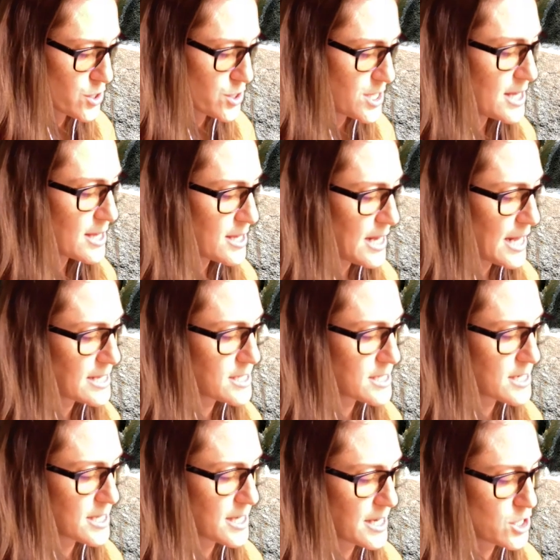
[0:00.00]
her teeth and heads to
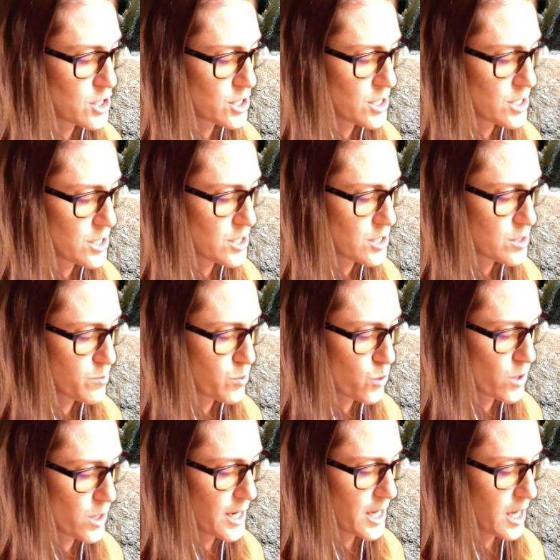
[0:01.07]
the kitchen to
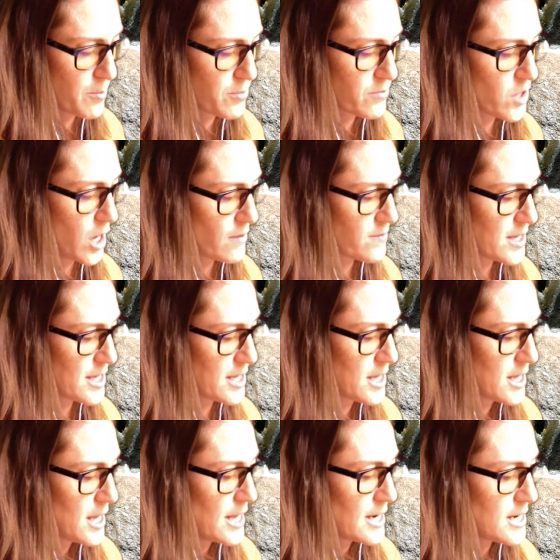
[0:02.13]
pour a cup of coffee.
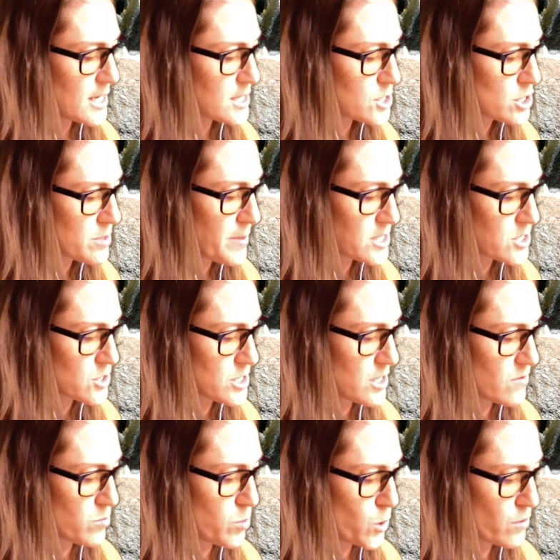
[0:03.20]
Next, she makes herself
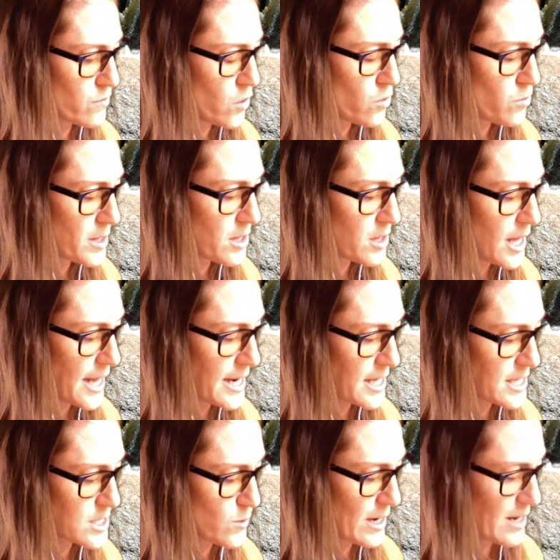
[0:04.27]
a bowl of oatmeal and
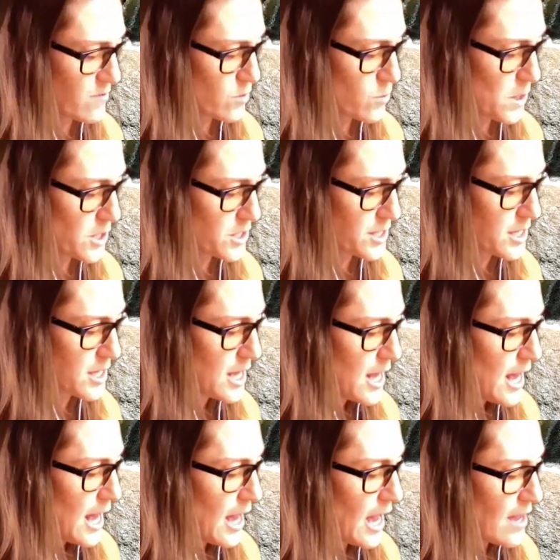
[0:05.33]
gets ready for work.
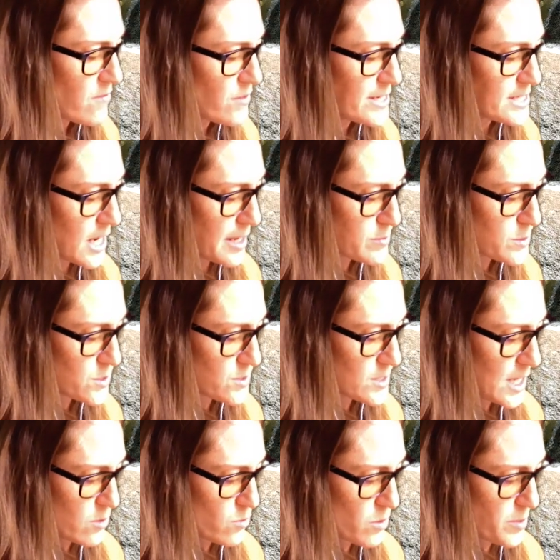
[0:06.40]
Every time
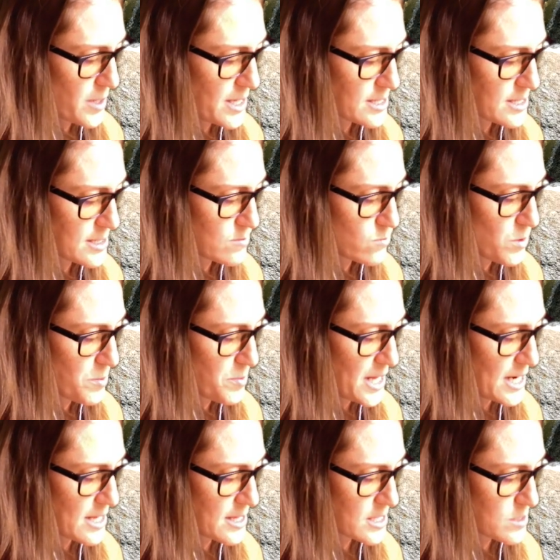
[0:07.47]
Suzanne
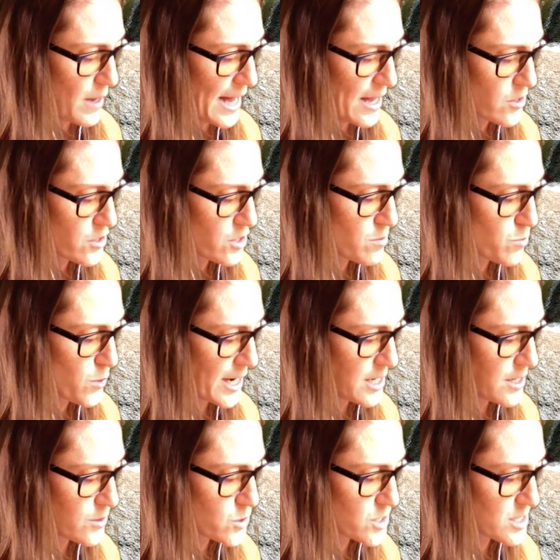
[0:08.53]
repeated this pattern, her brain
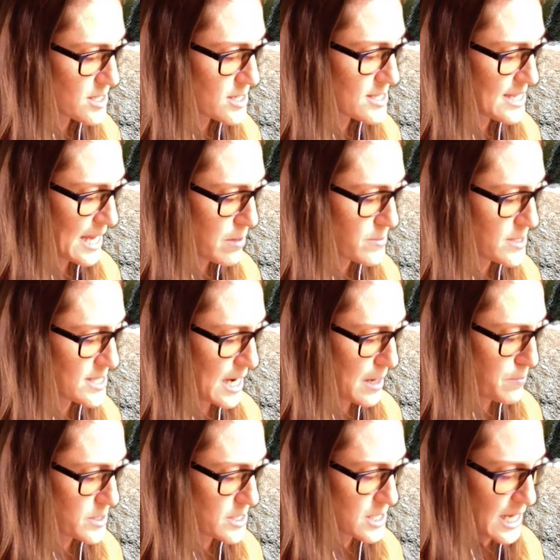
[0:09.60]
used the same
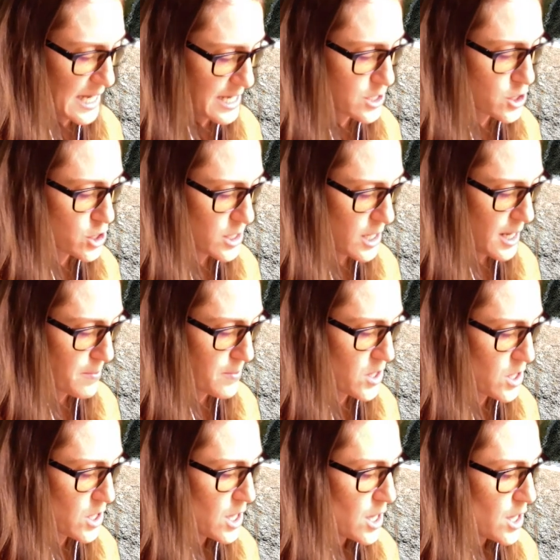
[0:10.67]
steps each time.
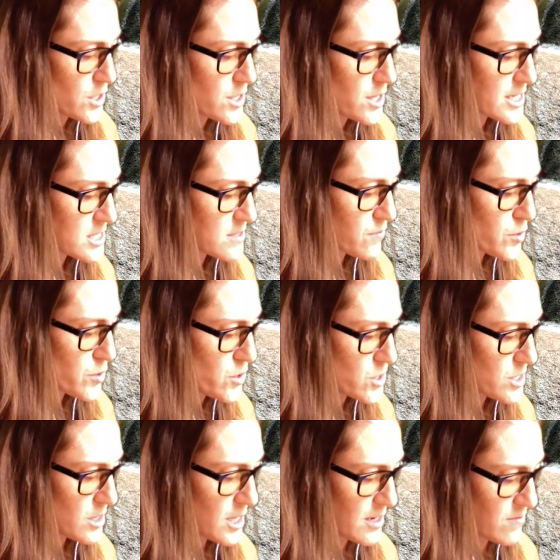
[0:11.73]
This further
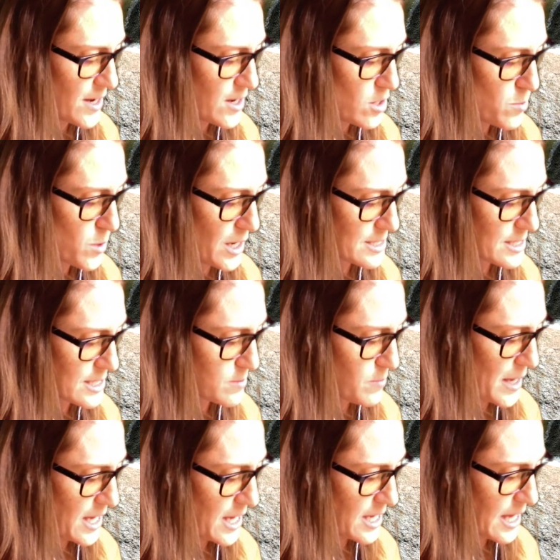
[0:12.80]
solidified her process,
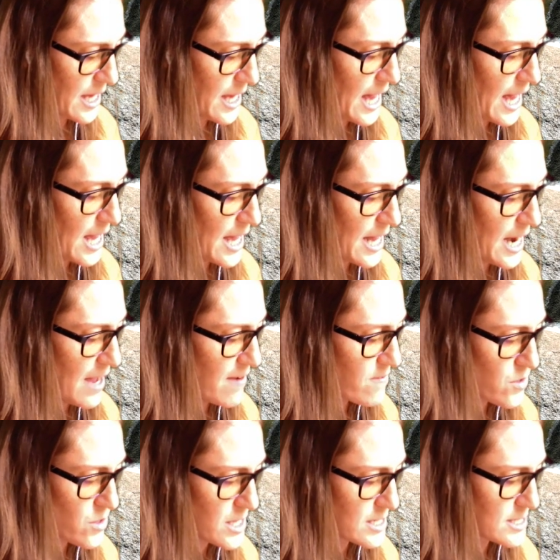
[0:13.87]
making it an
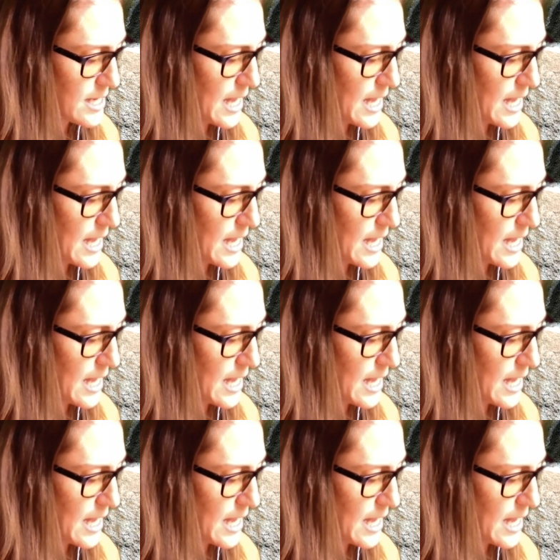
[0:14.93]
effortless